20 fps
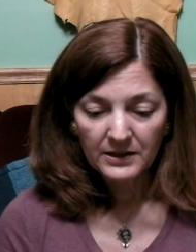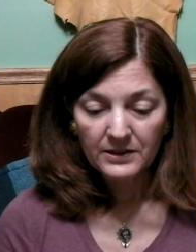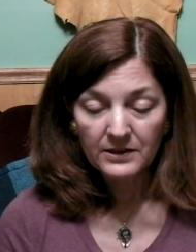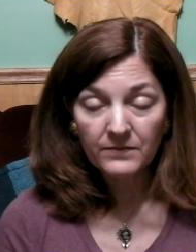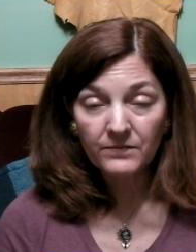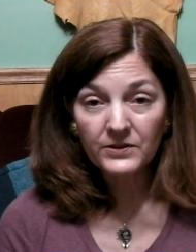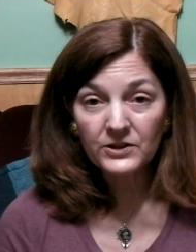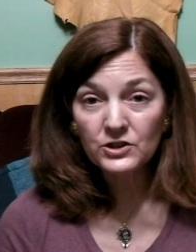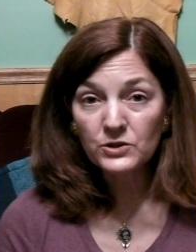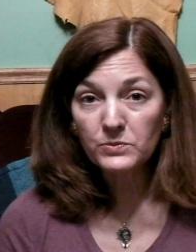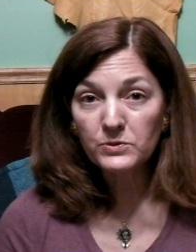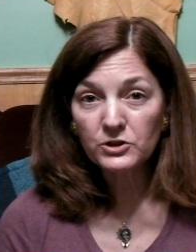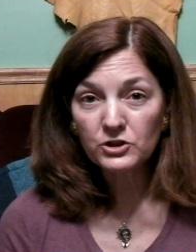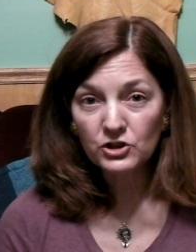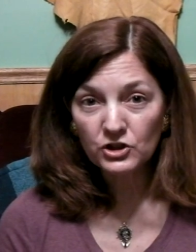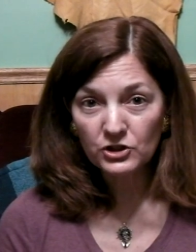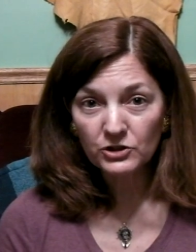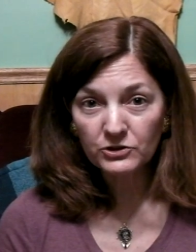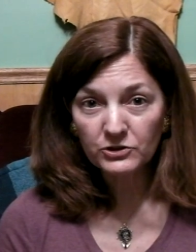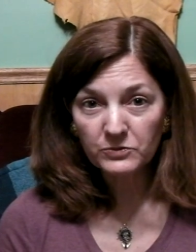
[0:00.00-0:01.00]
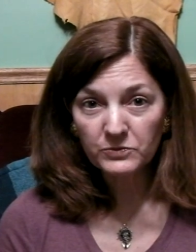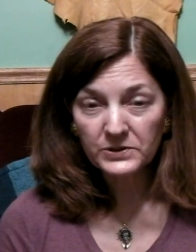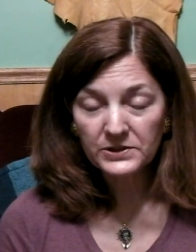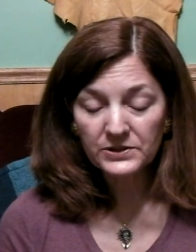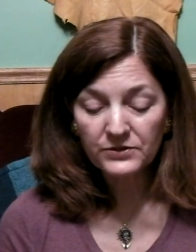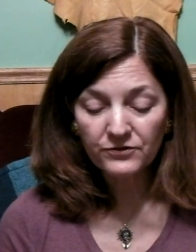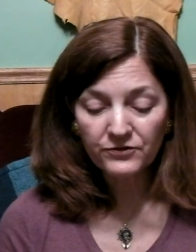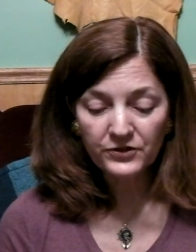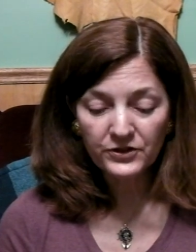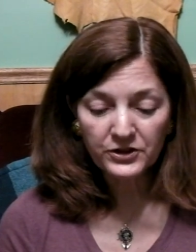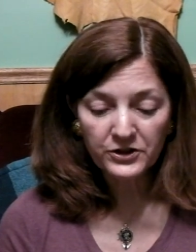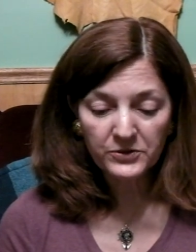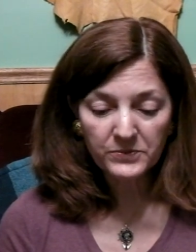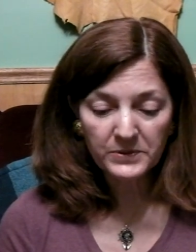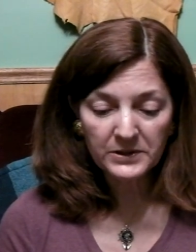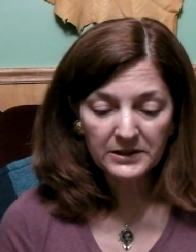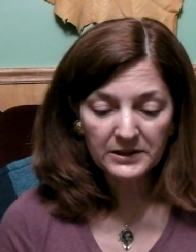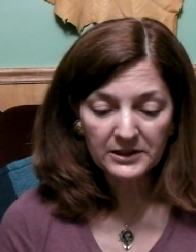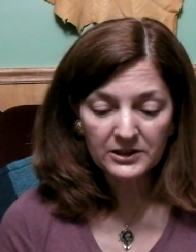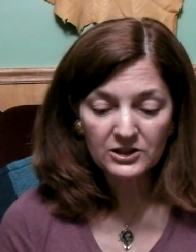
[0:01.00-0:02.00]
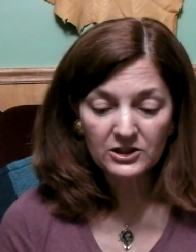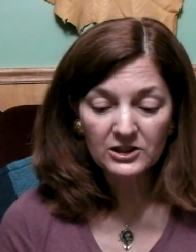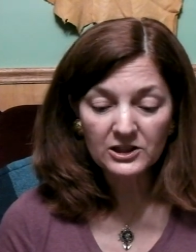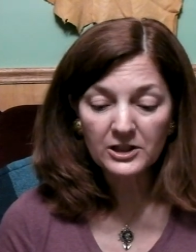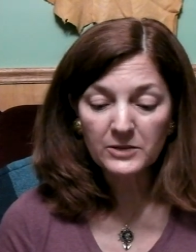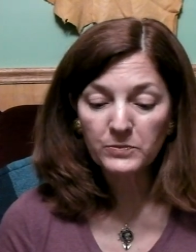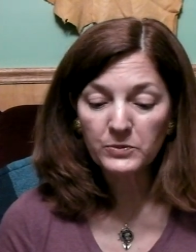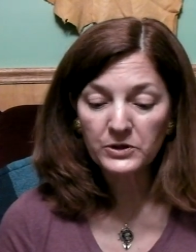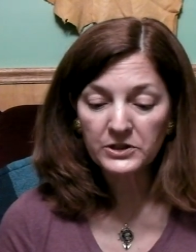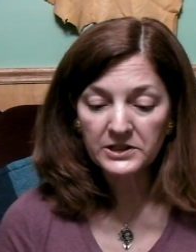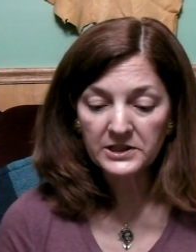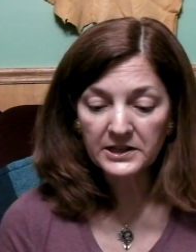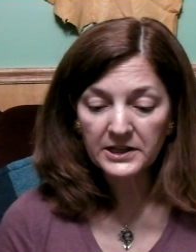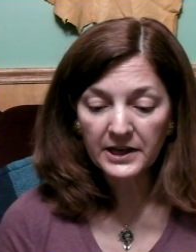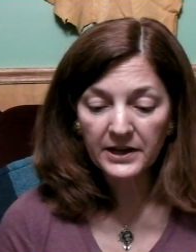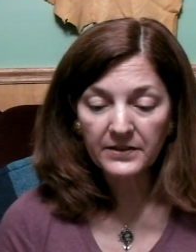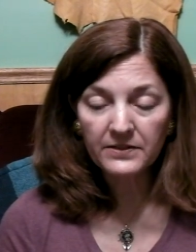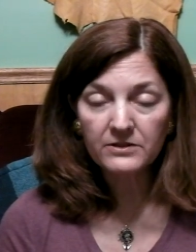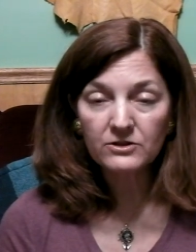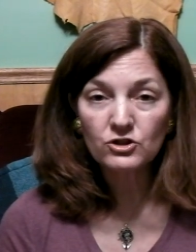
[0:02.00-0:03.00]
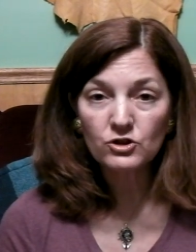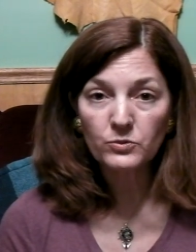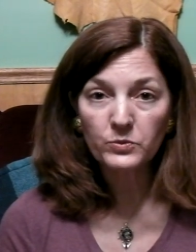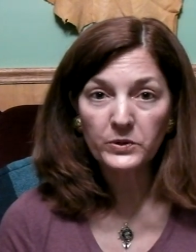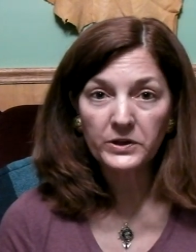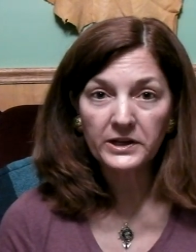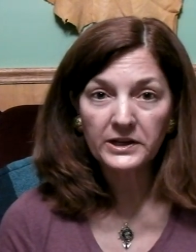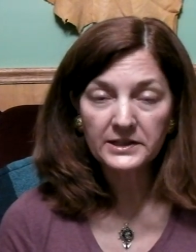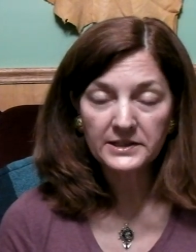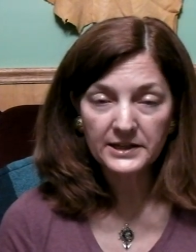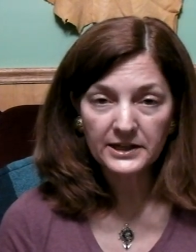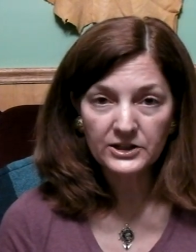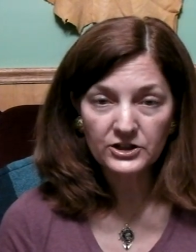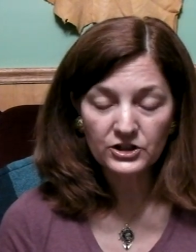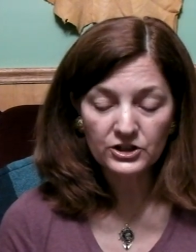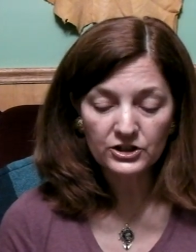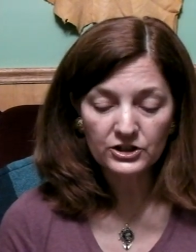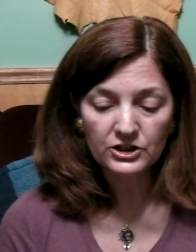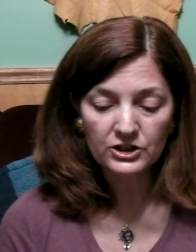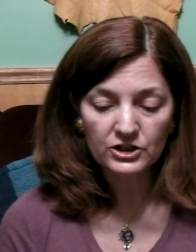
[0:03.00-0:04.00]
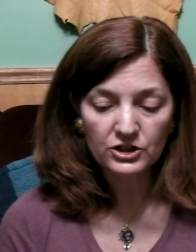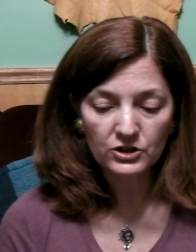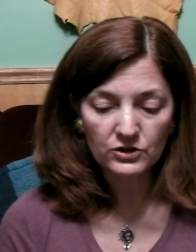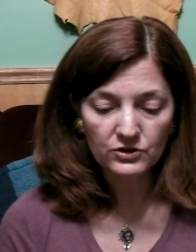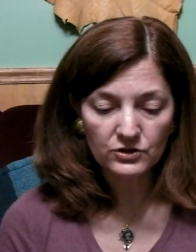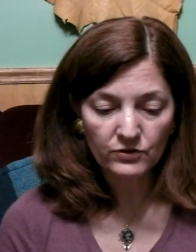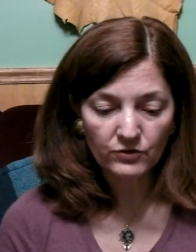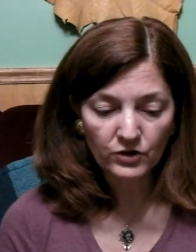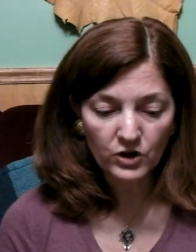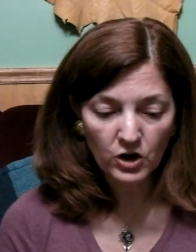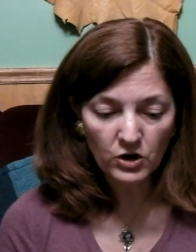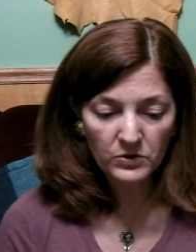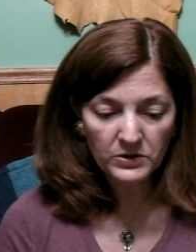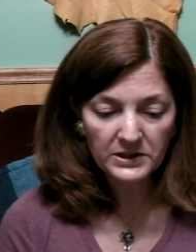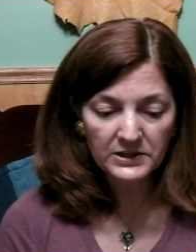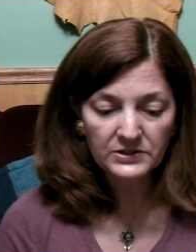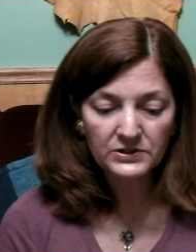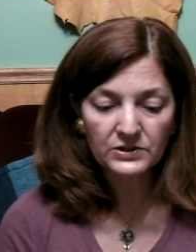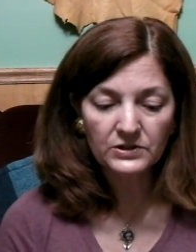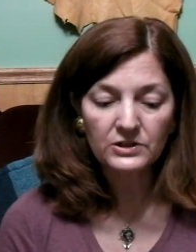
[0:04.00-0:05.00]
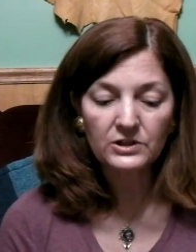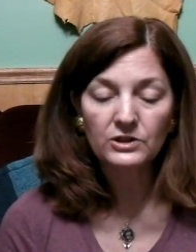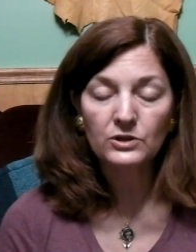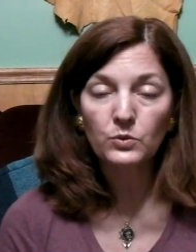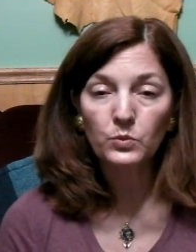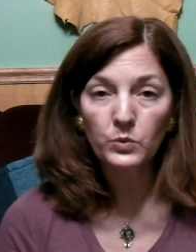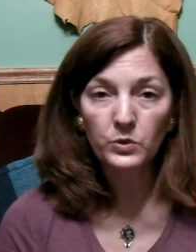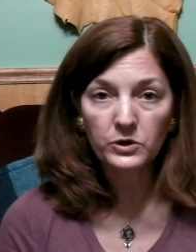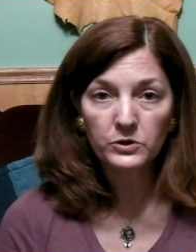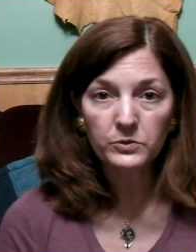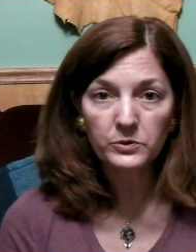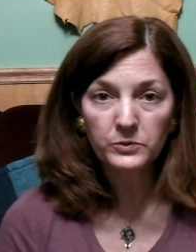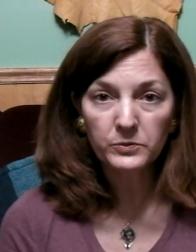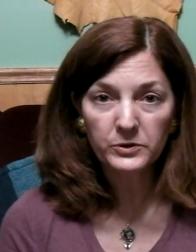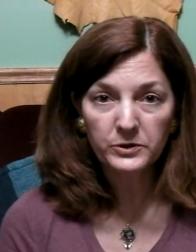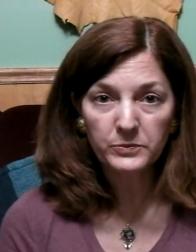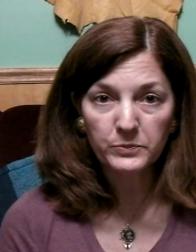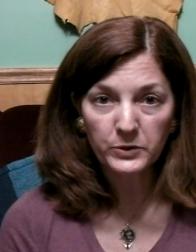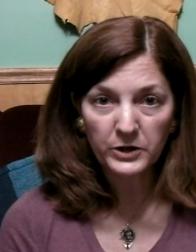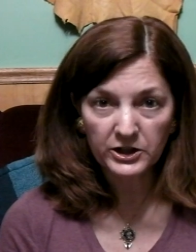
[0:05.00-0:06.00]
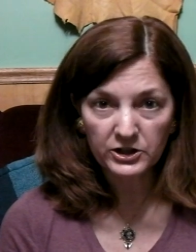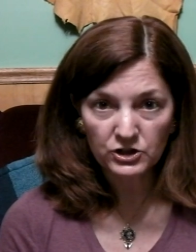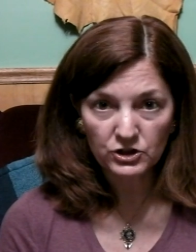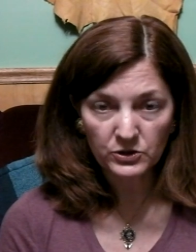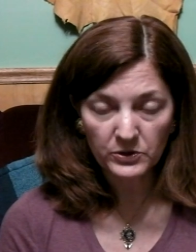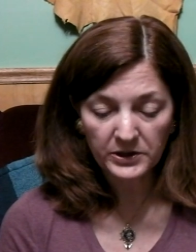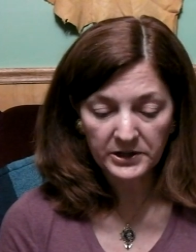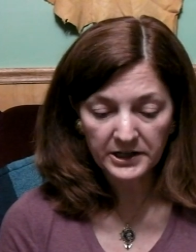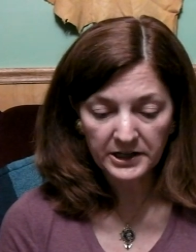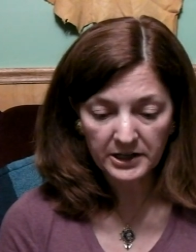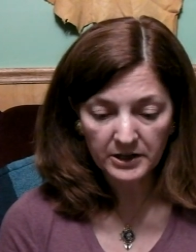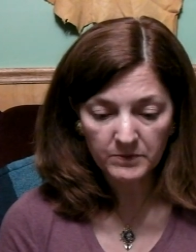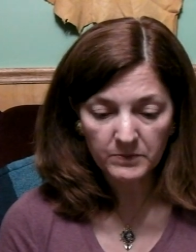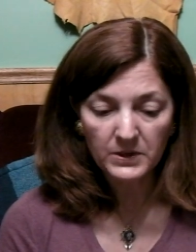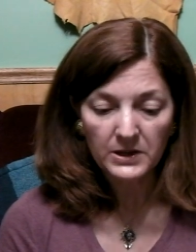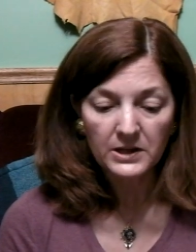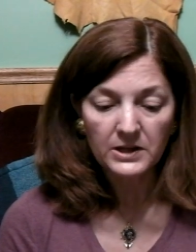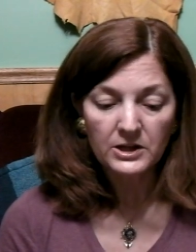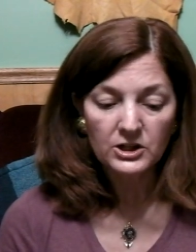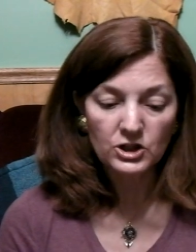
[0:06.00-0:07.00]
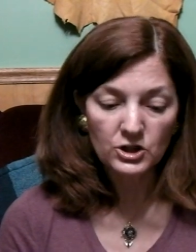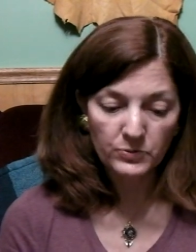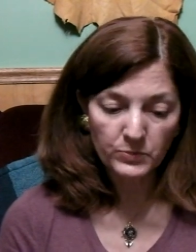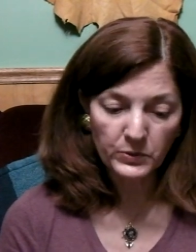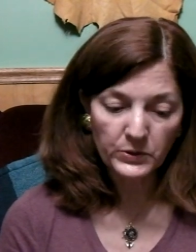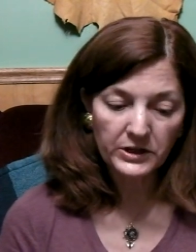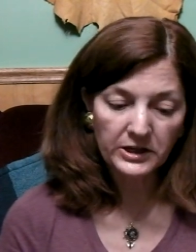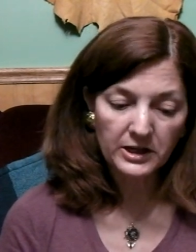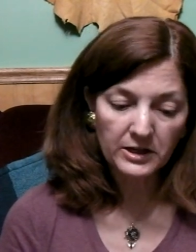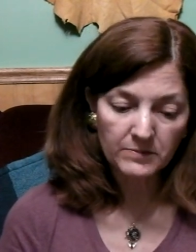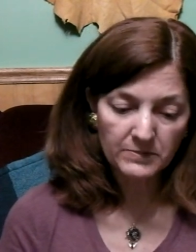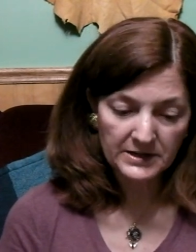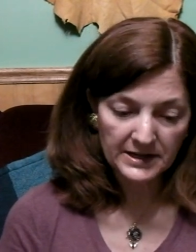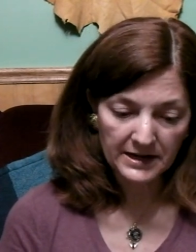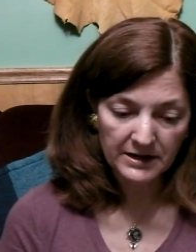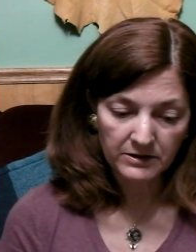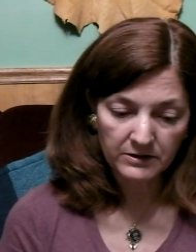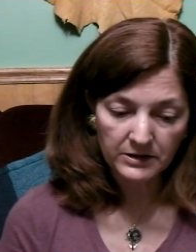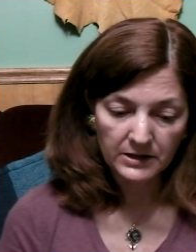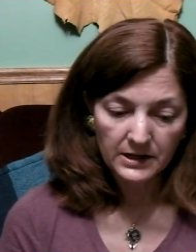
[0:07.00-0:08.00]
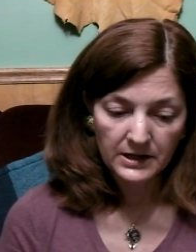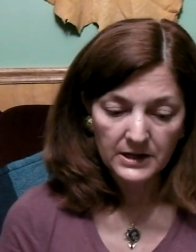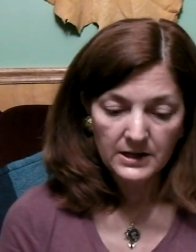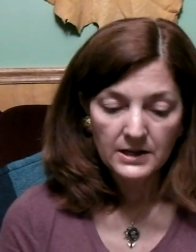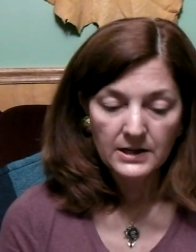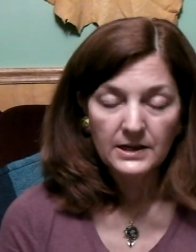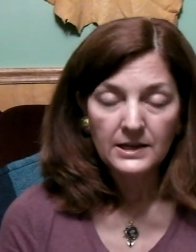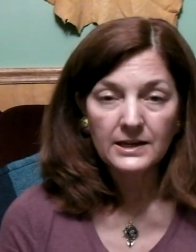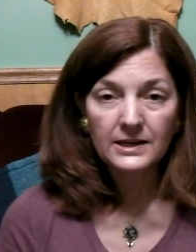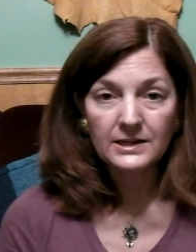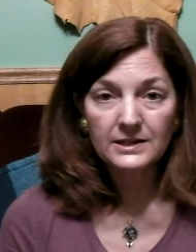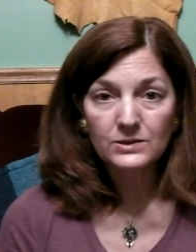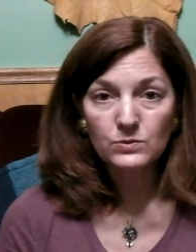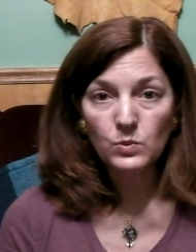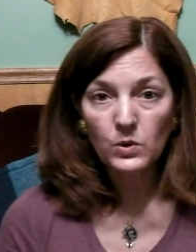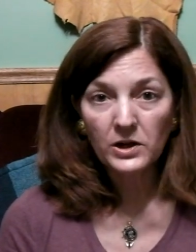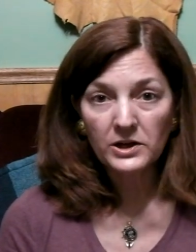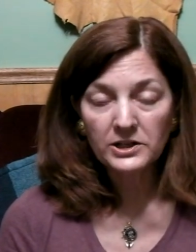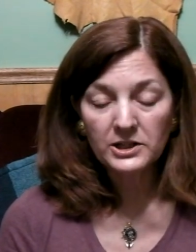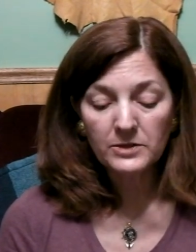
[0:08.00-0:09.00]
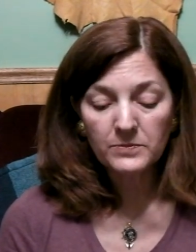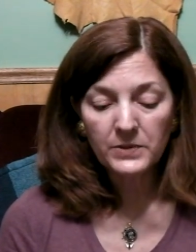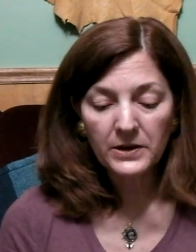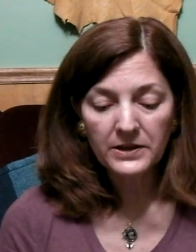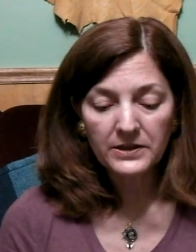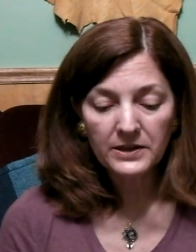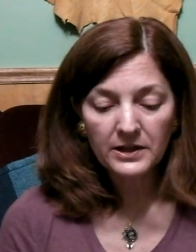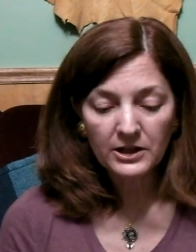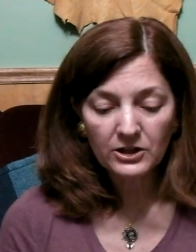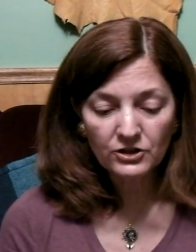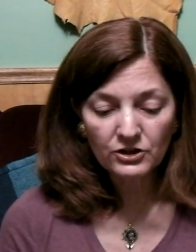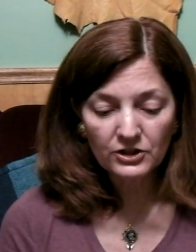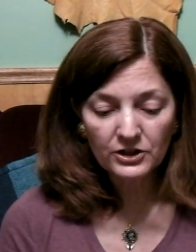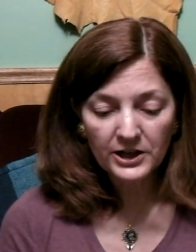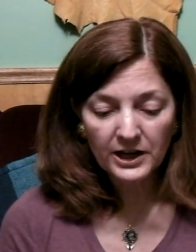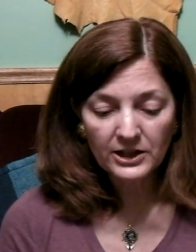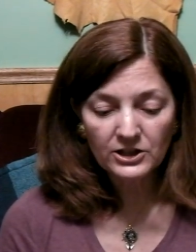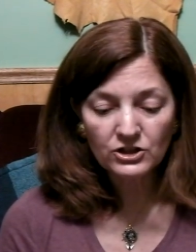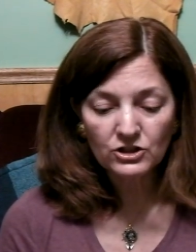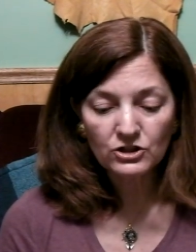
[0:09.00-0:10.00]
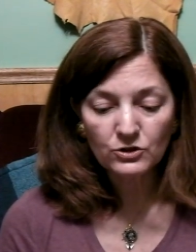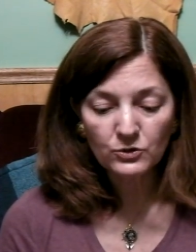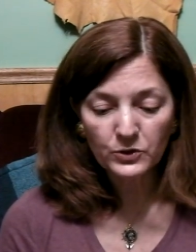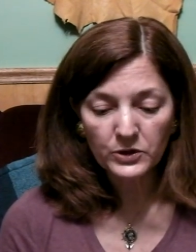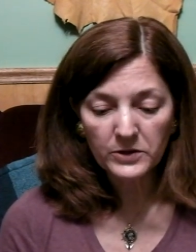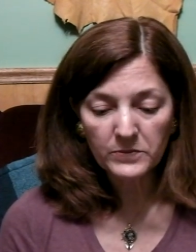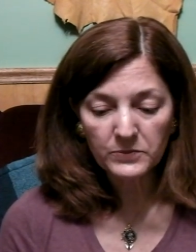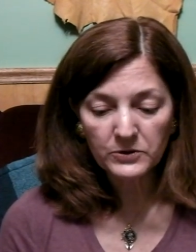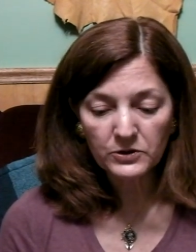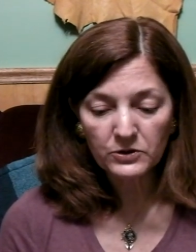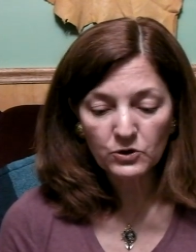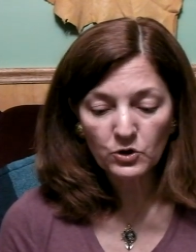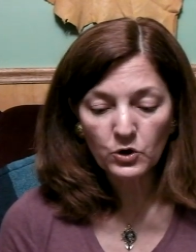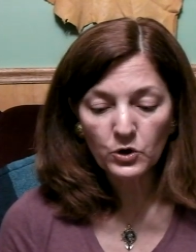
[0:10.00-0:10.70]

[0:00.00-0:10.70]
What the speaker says: The Invisible Children was a film allegedly put together to bring attention to Joseph Kony so that the world would put pressure on him to bring him down. He is wanted by the International Criminal